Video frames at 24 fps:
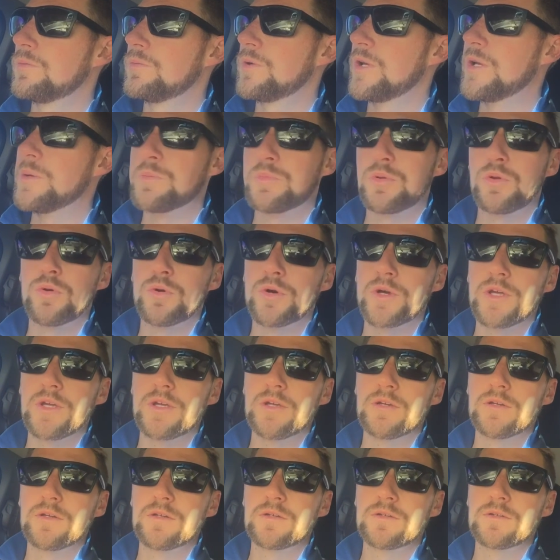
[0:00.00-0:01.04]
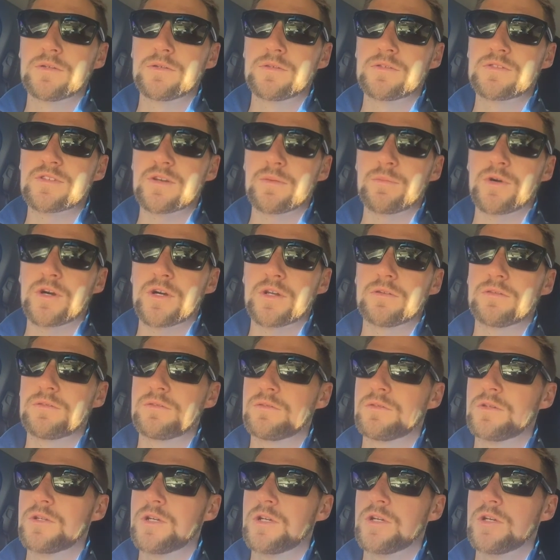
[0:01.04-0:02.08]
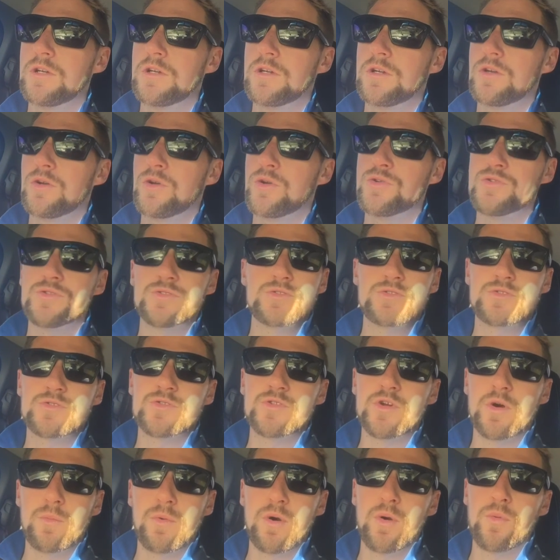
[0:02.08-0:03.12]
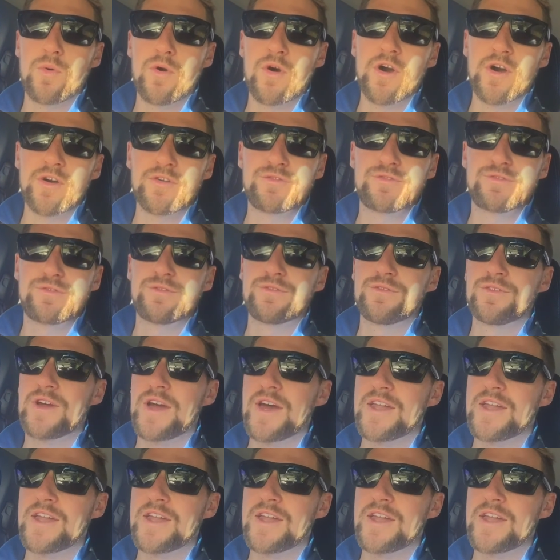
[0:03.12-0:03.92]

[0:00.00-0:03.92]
employ someone who's not my wife.